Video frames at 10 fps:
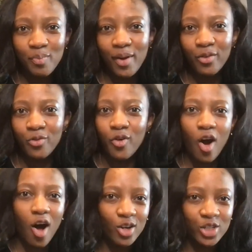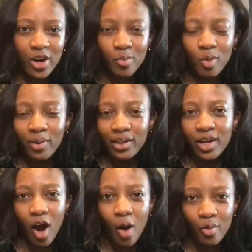but for all shared
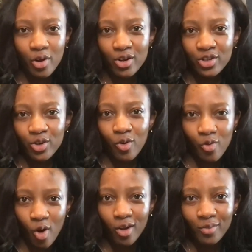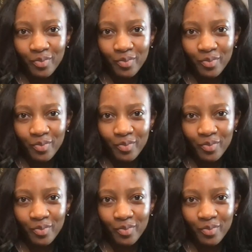mobility operators overall.